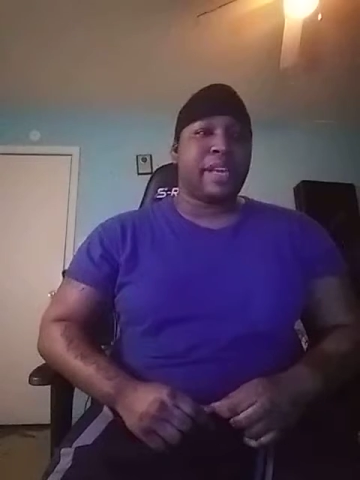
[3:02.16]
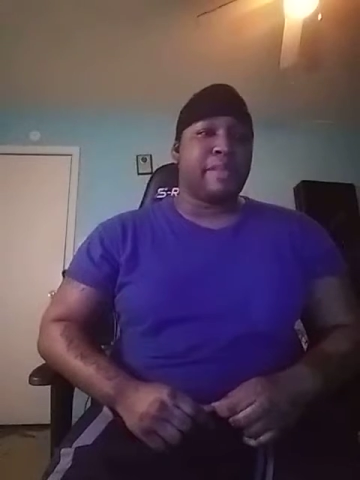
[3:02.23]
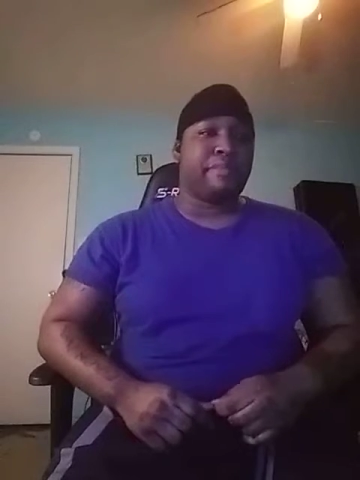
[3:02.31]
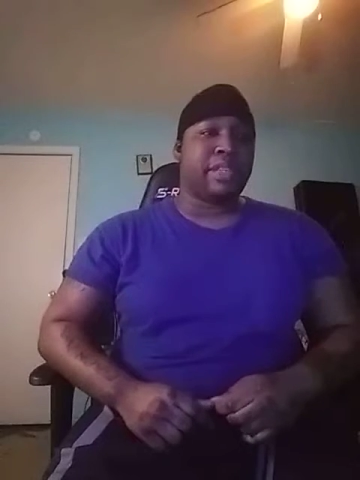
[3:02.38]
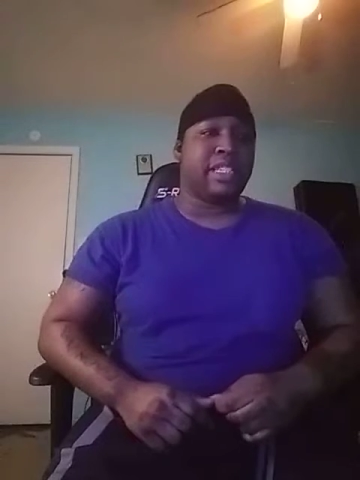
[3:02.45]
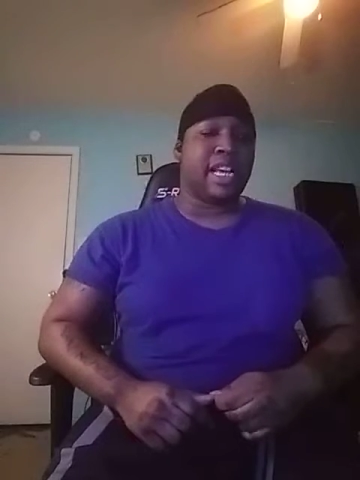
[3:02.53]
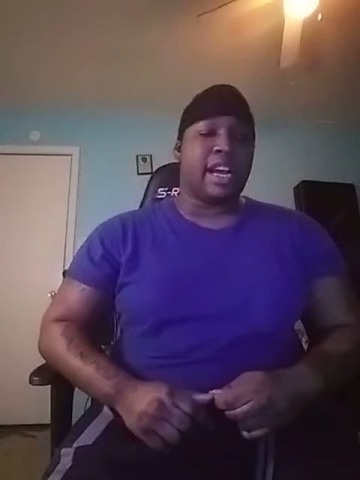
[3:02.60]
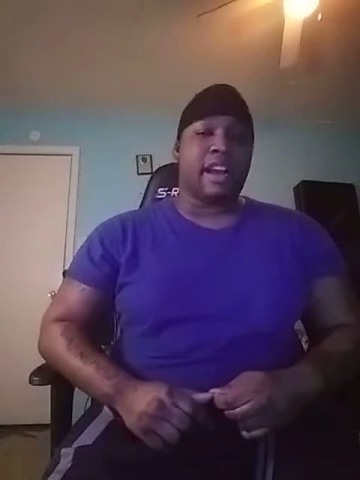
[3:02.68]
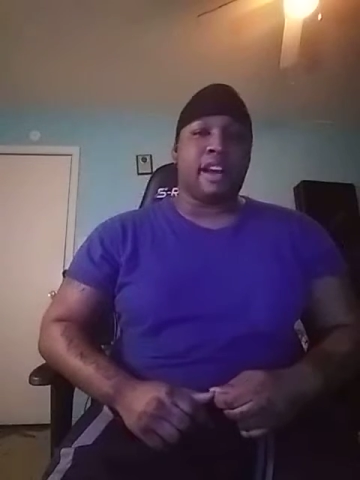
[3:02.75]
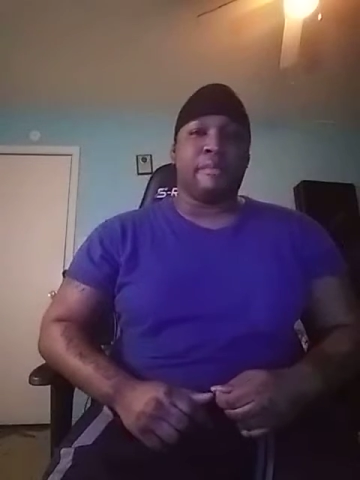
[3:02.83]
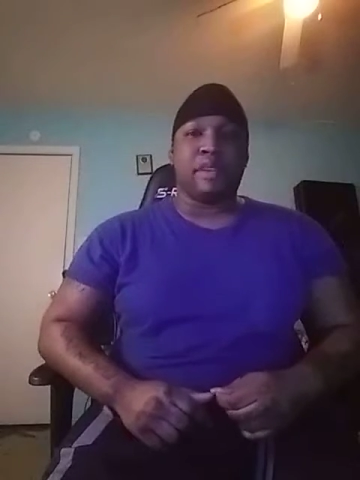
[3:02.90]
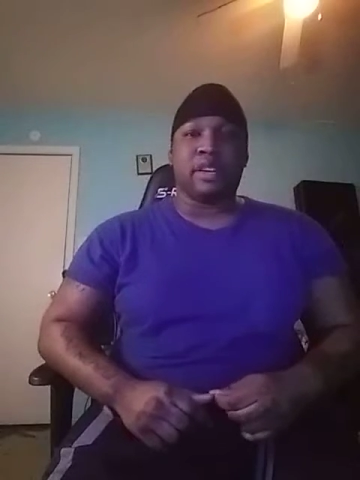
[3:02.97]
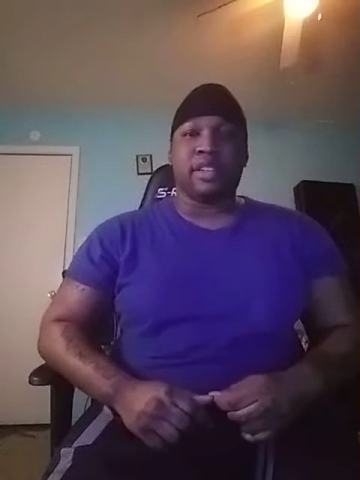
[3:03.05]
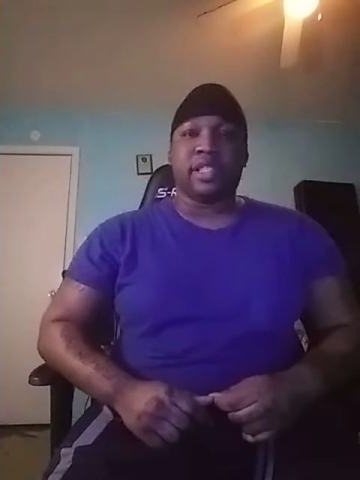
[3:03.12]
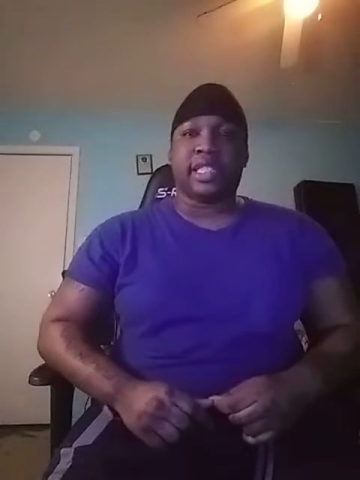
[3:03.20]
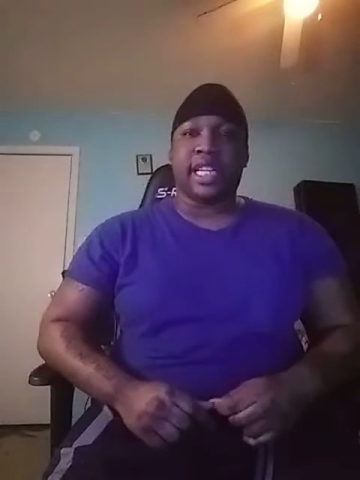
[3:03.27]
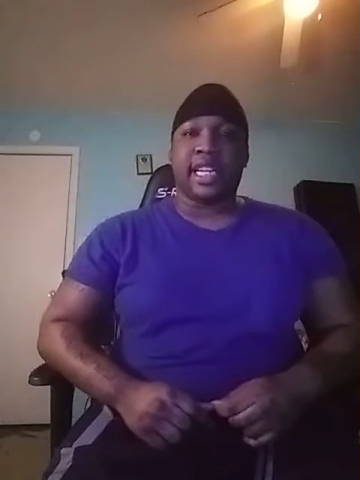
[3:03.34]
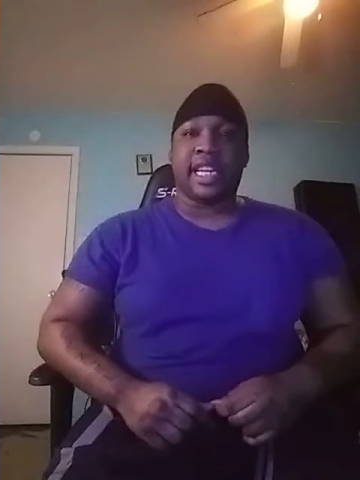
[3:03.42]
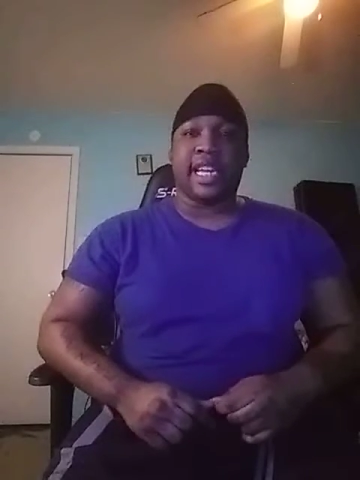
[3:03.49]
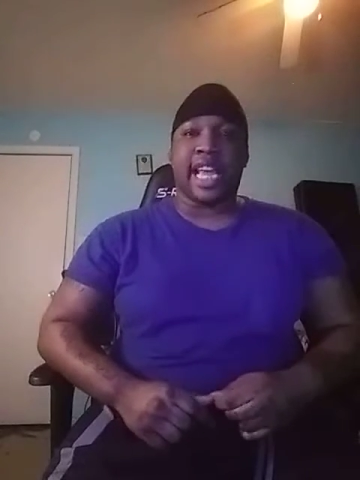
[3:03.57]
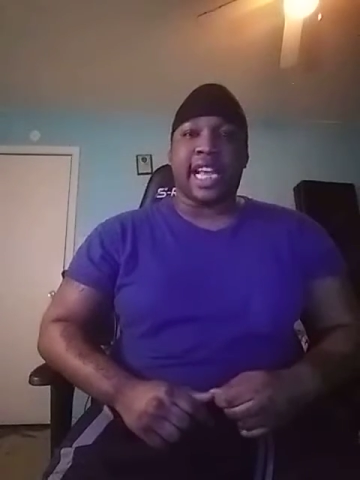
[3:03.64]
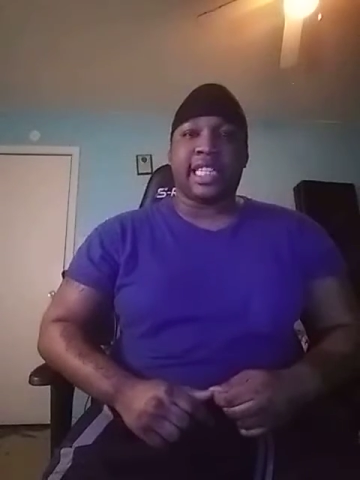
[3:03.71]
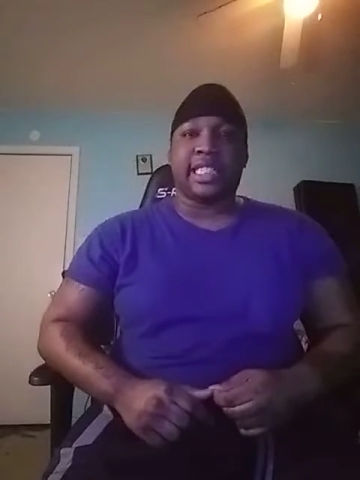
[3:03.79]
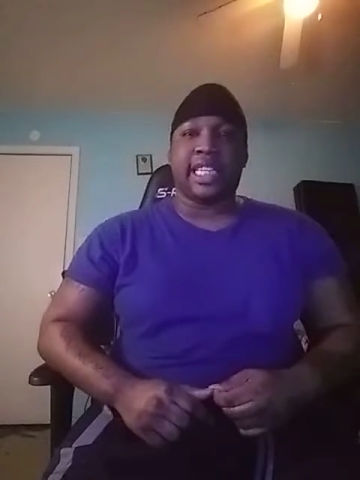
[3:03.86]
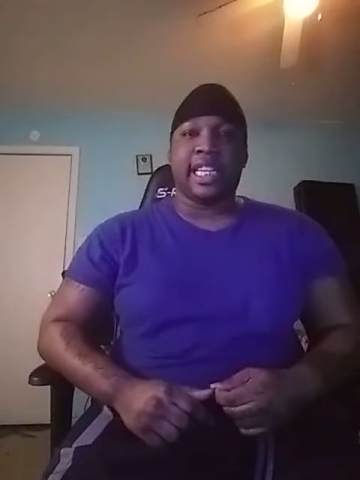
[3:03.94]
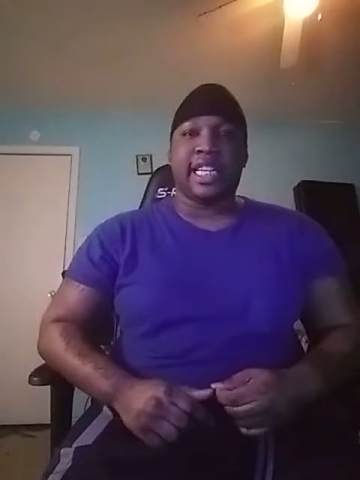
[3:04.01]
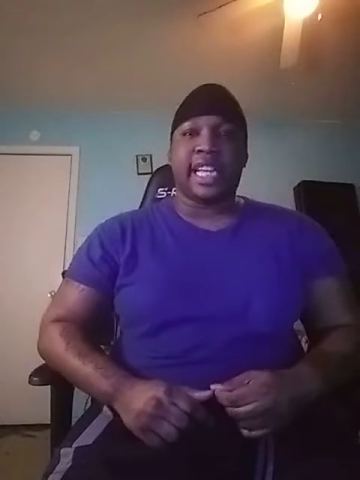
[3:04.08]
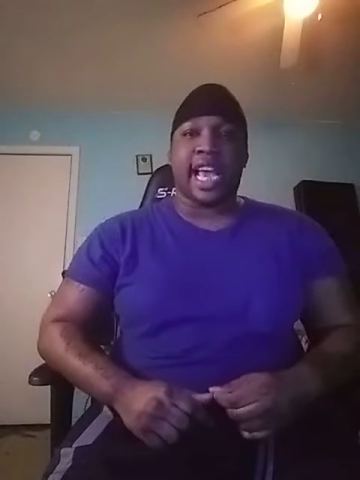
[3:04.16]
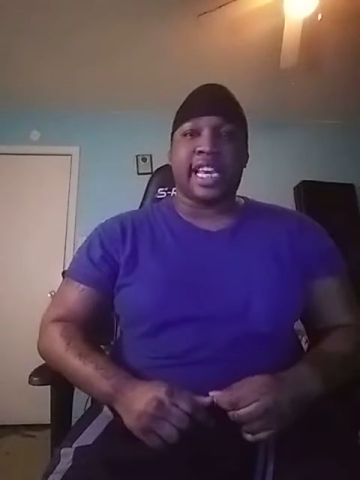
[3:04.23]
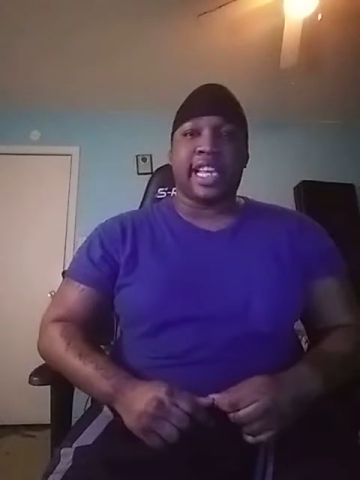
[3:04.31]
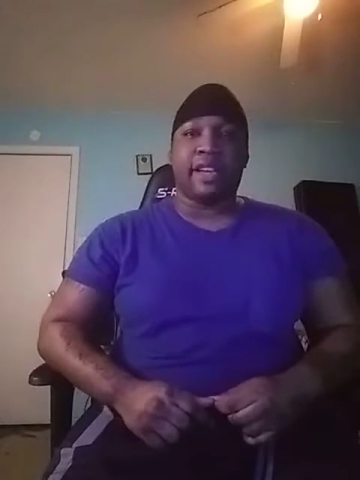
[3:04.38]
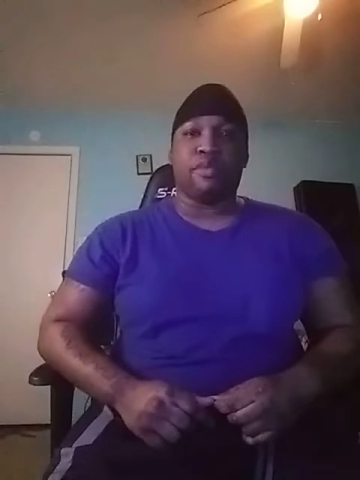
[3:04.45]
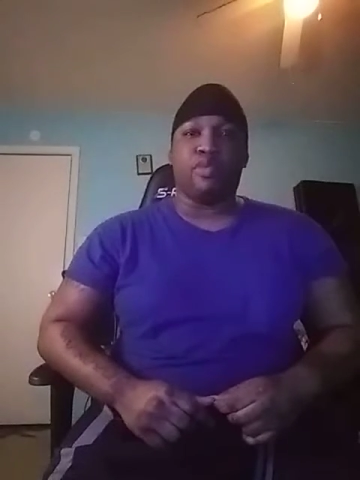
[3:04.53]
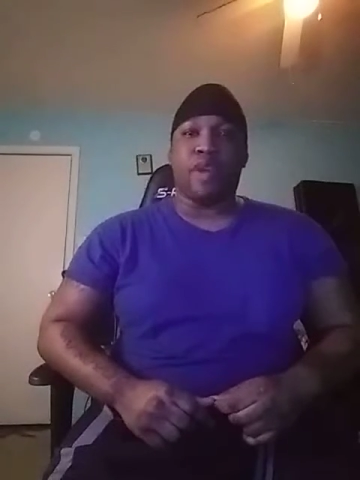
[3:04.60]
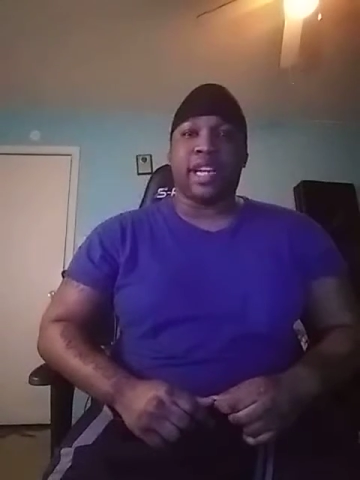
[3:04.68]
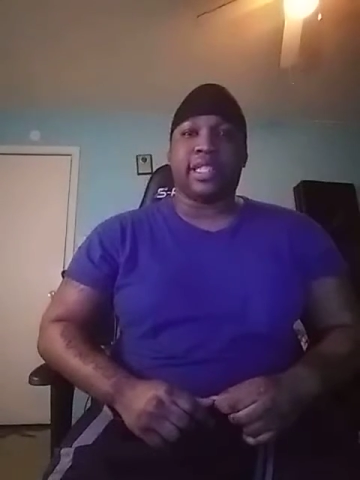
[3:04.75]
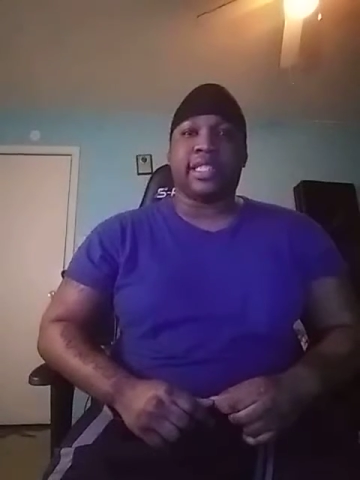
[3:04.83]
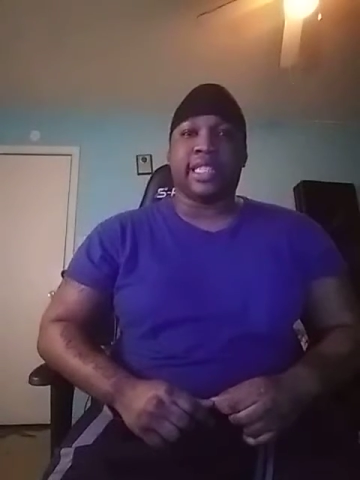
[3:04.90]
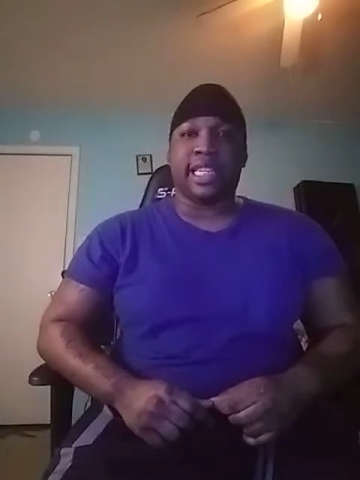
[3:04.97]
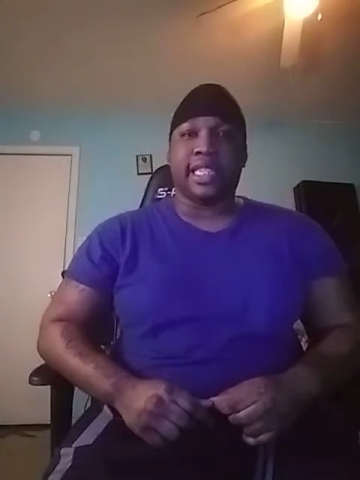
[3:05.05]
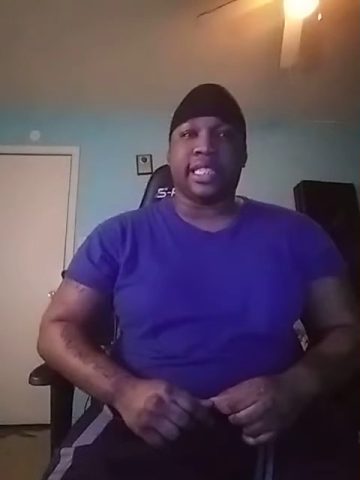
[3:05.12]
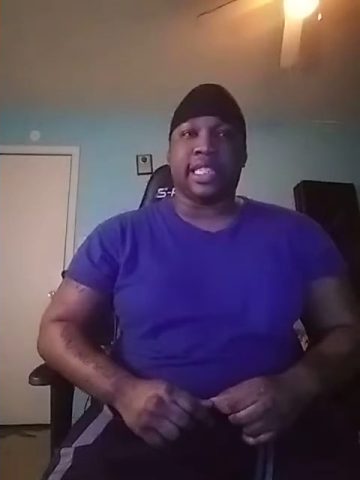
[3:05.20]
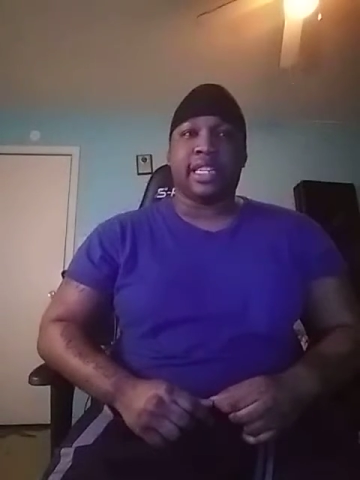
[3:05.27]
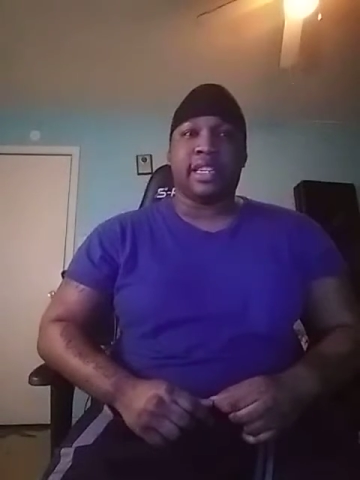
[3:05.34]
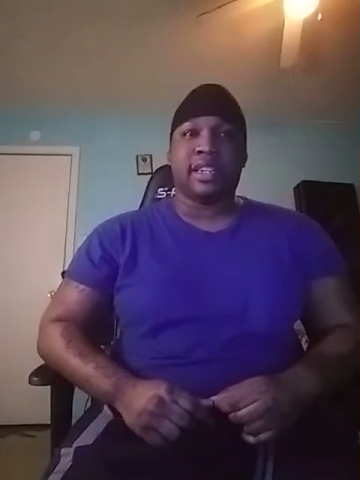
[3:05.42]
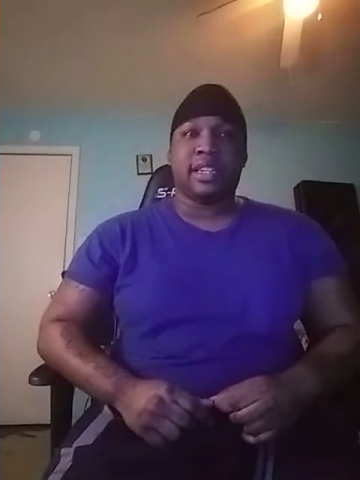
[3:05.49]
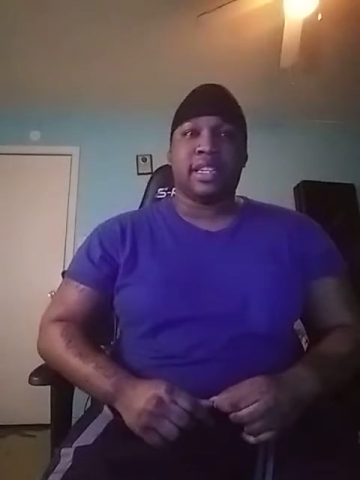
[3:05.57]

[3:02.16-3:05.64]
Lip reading: Pippen emerged in the 1991 season.